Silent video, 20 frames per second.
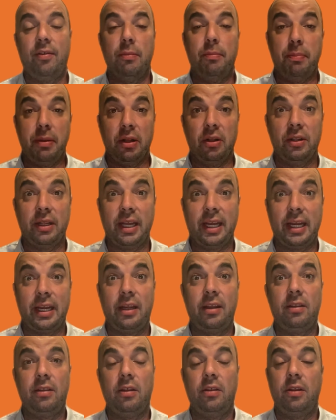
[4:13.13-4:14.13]
the
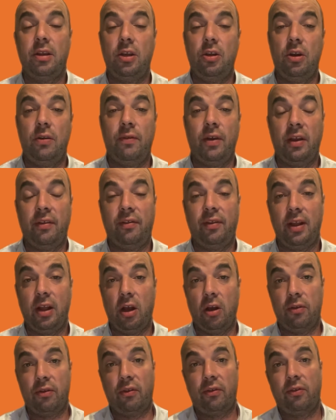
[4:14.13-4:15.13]
building that the university
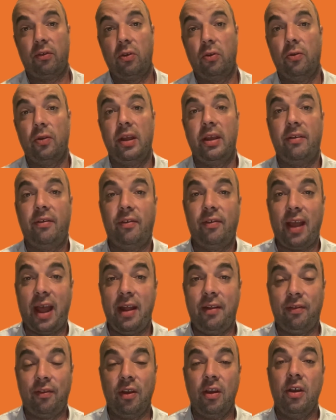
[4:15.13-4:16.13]
or the school is
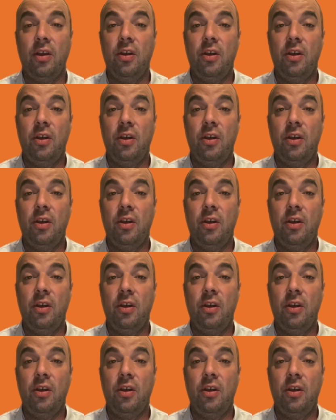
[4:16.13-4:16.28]
set.